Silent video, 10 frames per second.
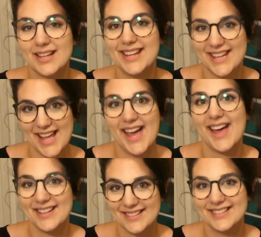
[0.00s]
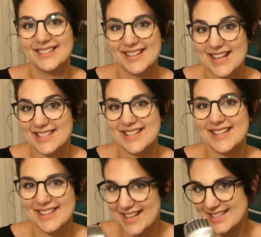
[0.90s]
Yeah. That's
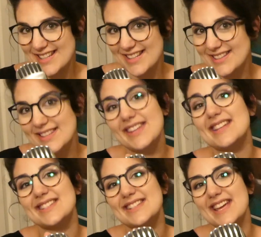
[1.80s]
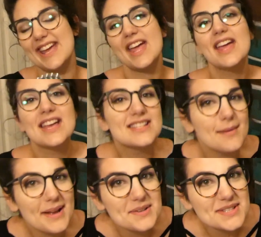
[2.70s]
it. That's it. That's the ticket. Is that
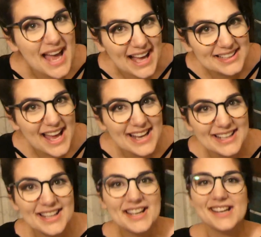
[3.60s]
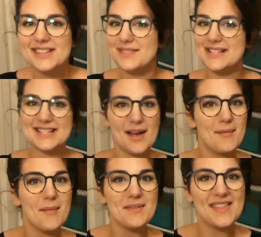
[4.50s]
my new tagline? Did we just
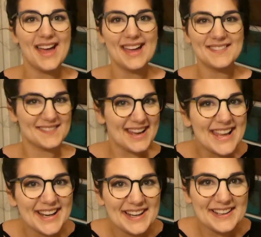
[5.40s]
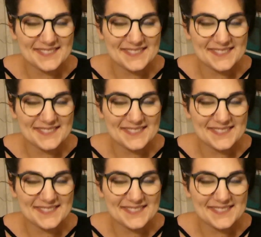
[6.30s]
come up with that right here?